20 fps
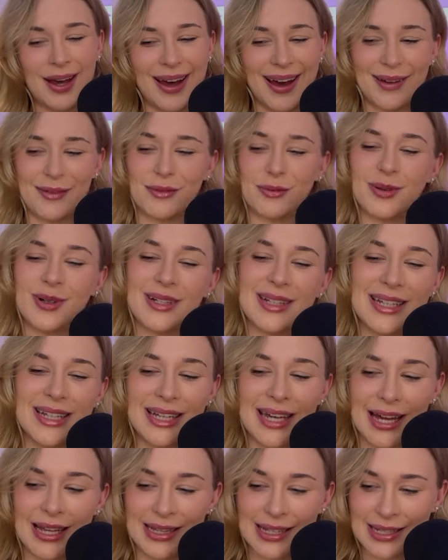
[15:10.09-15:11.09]
I really
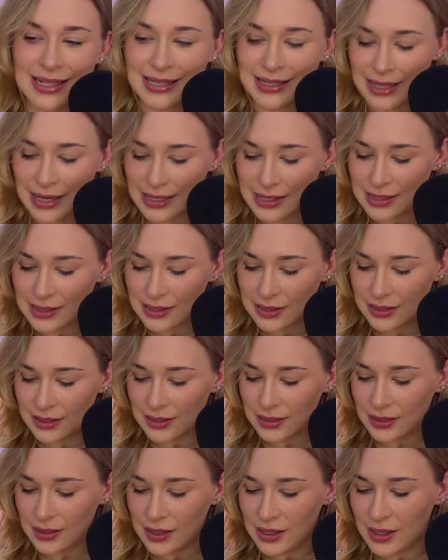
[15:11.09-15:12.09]
get this sense
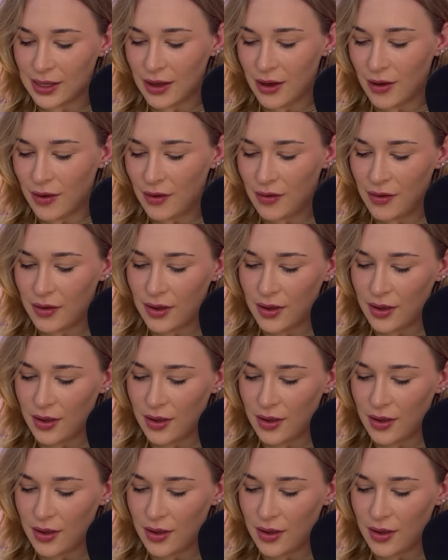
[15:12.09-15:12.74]
here.